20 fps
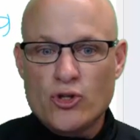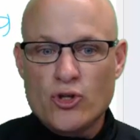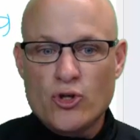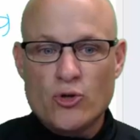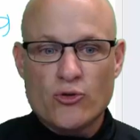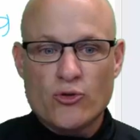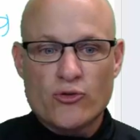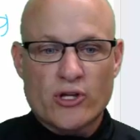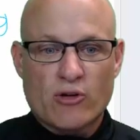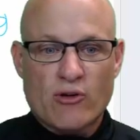
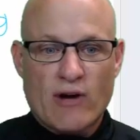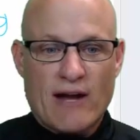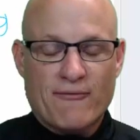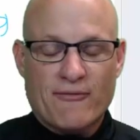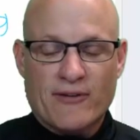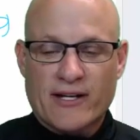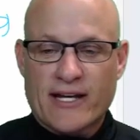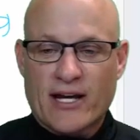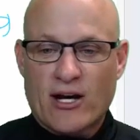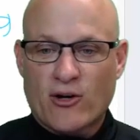use the
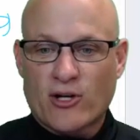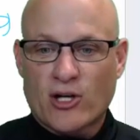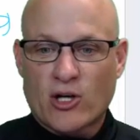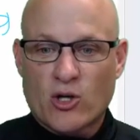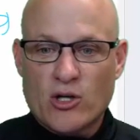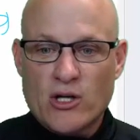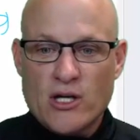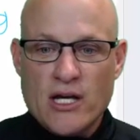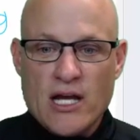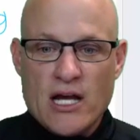graphing
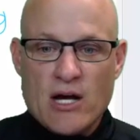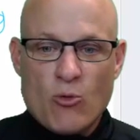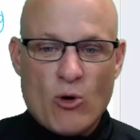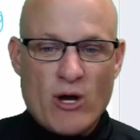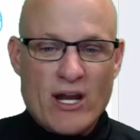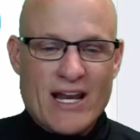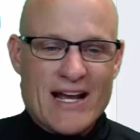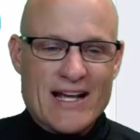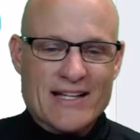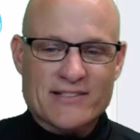calculator.
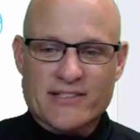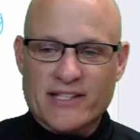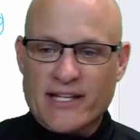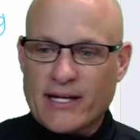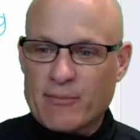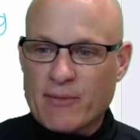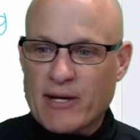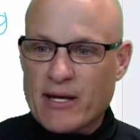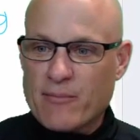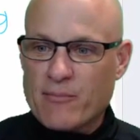One
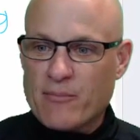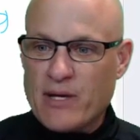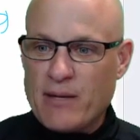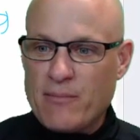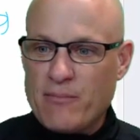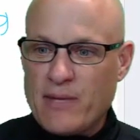last thing, man.